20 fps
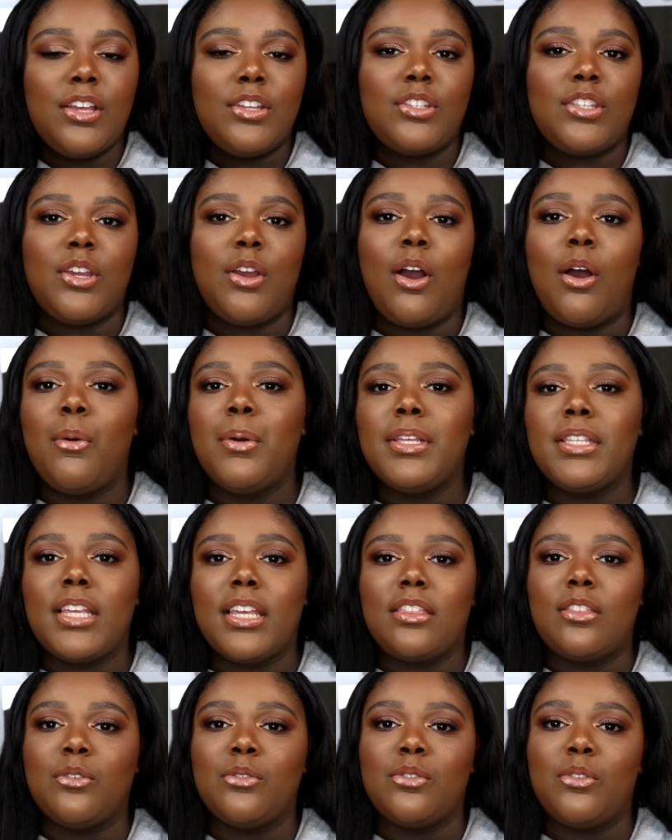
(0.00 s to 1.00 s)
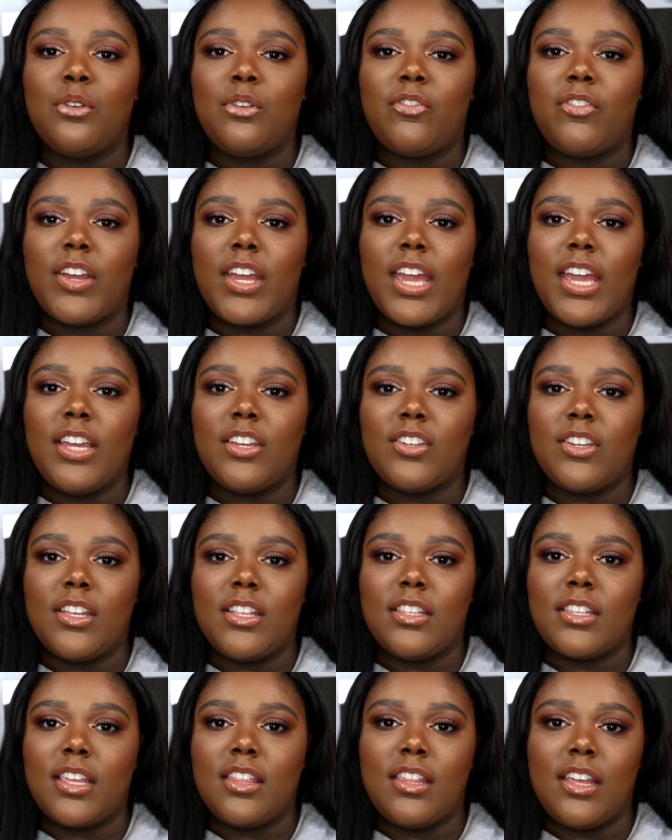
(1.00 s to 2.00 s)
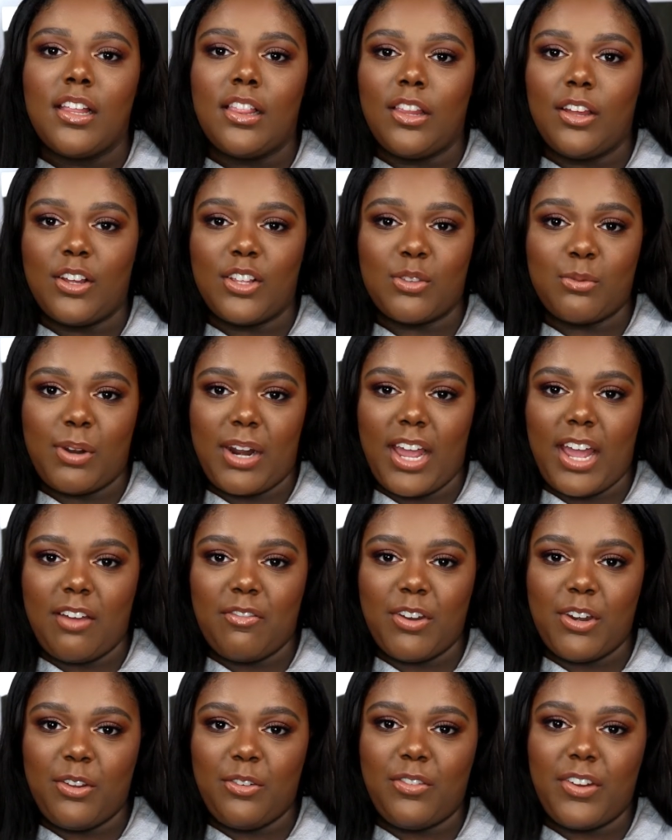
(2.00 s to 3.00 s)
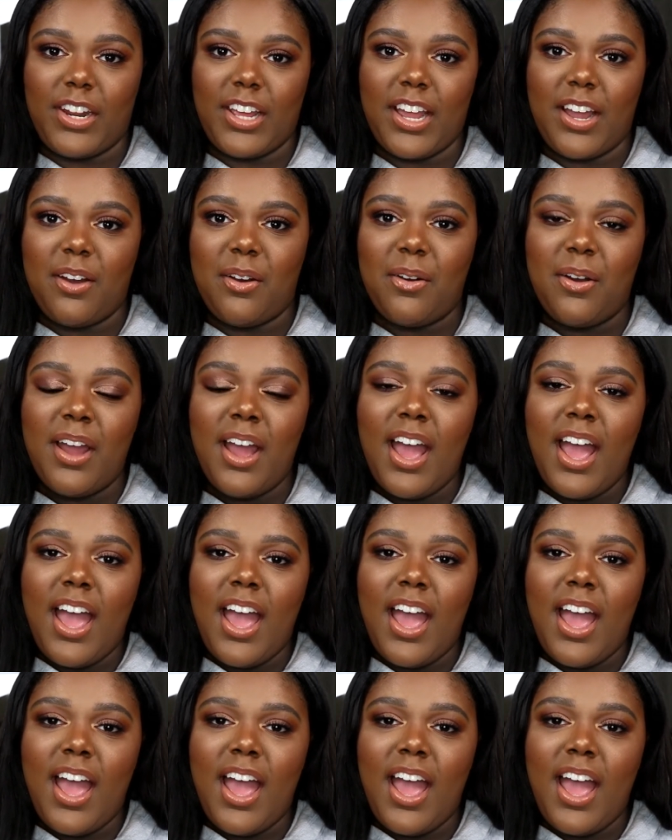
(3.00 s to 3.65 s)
so you always get those notifications and the alerts when I have a new video.